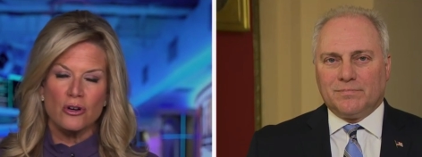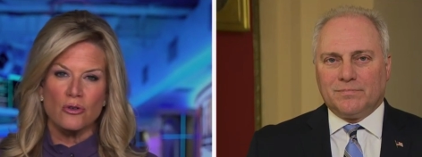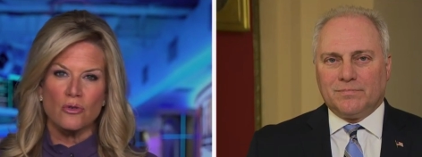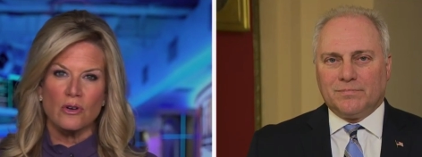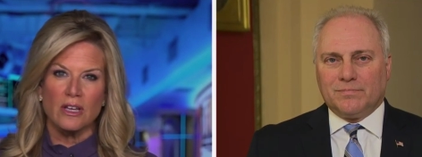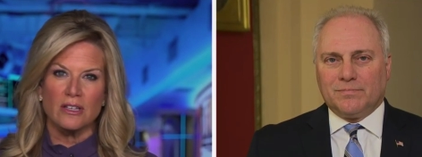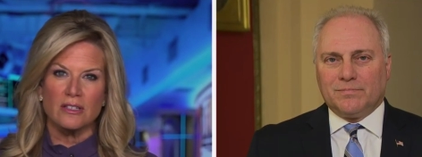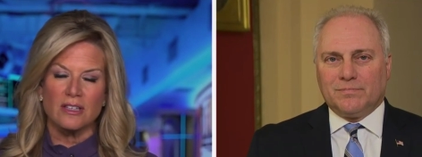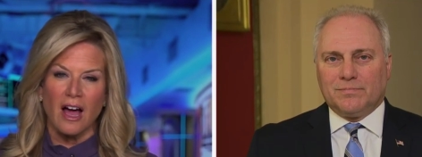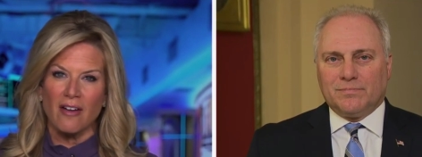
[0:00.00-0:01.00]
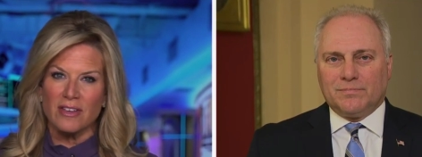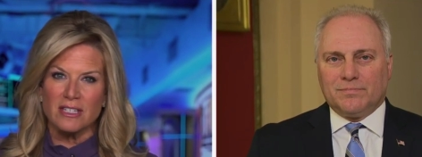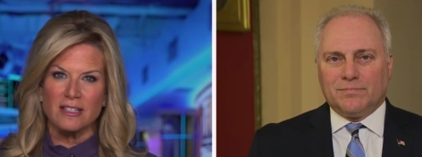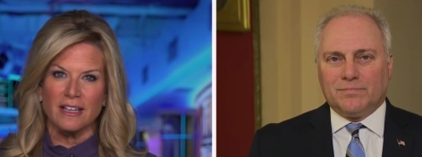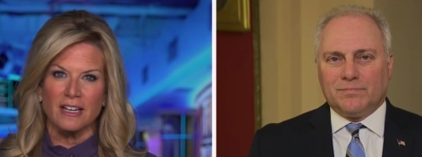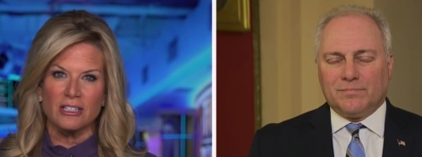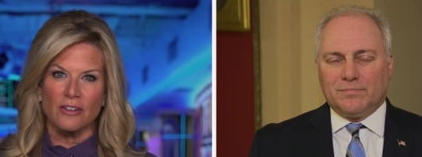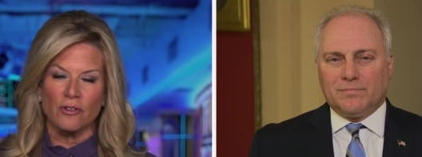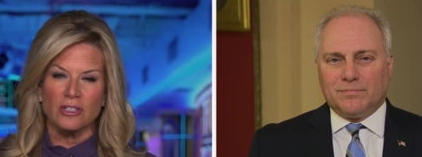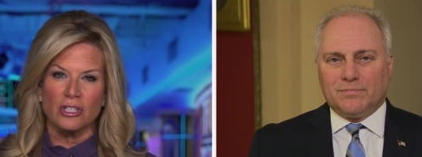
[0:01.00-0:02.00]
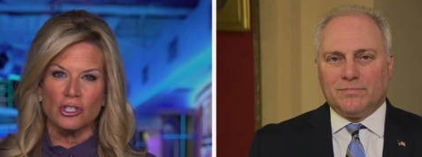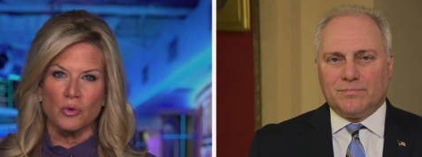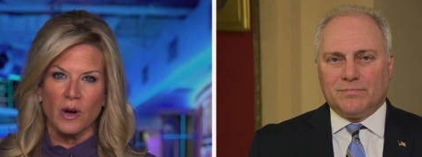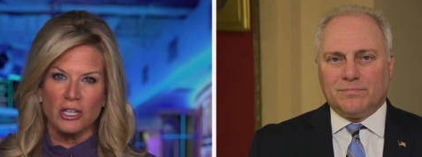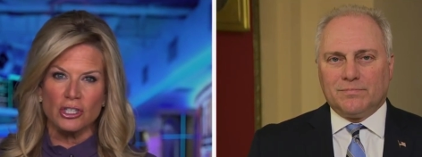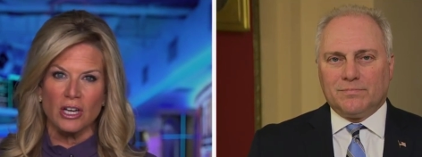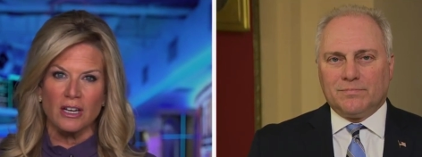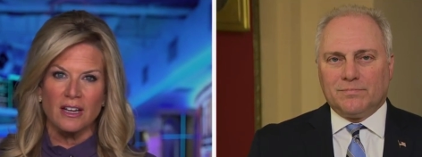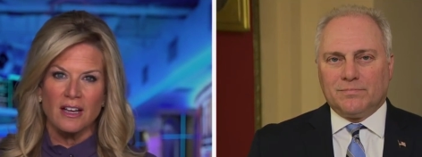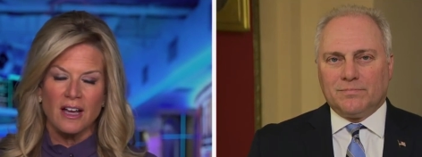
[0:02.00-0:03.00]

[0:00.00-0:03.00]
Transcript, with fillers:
Speaker 1: who is obviously in a different situation